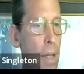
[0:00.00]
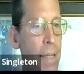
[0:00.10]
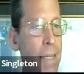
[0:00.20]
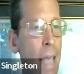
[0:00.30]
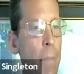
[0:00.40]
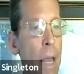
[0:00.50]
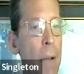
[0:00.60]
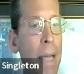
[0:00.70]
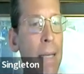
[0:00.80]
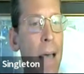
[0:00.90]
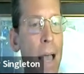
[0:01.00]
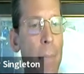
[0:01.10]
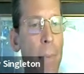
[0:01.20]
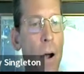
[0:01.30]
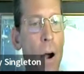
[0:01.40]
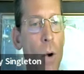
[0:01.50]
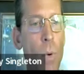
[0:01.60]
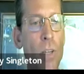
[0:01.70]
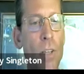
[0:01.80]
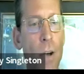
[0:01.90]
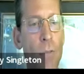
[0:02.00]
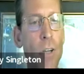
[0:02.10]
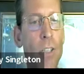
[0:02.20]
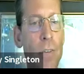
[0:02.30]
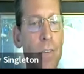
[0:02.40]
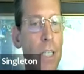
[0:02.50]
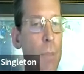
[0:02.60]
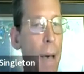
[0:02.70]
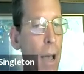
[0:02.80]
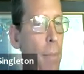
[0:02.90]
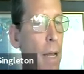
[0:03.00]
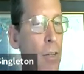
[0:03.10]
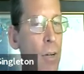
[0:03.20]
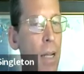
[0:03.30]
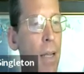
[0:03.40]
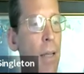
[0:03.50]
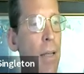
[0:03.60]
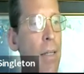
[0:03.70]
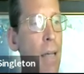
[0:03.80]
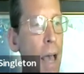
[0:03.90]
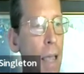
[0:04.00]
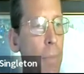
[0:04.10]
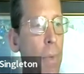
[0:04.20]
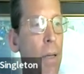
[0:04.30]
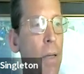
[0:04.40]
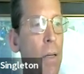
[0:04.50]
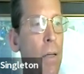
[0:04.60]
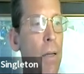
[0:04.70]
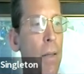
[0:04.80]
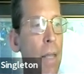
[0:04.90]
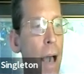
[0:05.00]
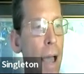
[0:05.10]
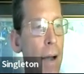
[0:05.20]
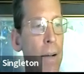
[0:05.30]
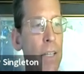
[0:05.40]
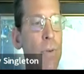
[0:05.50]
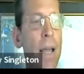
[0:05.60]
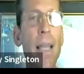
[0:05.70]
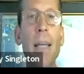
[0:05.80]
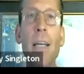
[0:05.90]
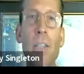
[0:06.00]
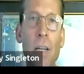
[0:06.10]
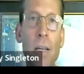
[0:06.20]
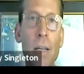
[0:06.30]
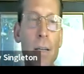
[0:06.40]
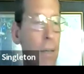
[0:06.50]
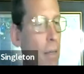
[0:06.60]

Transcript: It's segmented by type: hardware, software, services, biometric type, the I R S recognition,